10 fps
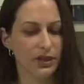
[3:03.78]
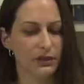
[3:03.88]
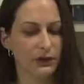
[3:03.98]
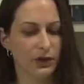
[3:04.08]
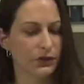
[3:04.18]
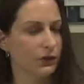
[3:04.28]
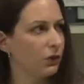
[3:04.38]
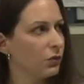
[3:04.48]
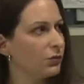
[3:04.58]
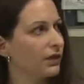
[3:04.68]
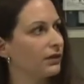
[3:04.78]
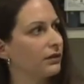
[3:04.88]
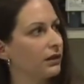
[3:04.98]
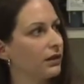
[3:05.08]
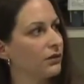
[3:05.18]
guys are actually cold-blooded,
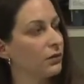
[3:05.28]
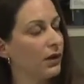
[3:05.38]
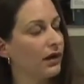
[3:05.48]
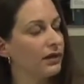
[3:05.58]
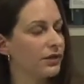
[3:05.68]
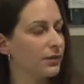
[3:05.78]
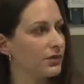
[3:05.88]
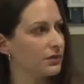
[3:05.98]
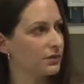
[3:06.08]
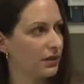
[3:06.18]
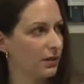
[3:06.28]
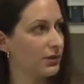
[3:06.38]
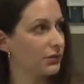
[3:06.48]
and their body temp is the same